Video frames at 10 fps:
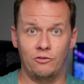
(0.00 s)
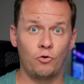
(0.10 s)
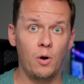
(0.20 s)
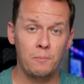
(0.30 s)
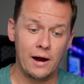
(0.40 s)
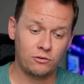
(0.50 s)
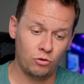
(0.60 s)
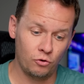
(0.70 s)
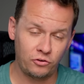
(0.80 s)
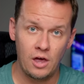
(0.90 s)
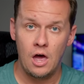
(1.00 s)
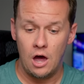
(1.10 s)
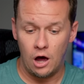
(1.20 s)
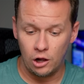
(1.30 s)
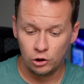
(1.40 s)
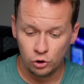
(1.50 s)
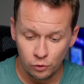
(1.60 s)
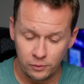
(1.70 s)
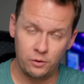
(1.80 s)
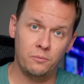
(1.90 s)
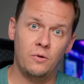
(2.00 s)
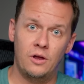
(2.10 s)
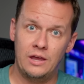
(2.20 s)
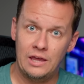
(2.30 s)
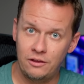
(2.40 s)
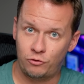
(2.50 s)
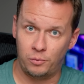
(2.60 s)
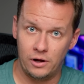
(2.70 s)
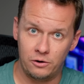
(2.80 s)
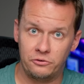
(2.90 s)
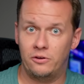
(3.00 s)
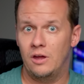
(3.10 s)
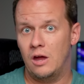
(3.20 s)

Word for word: It's going back to those aluminum heat spreaders.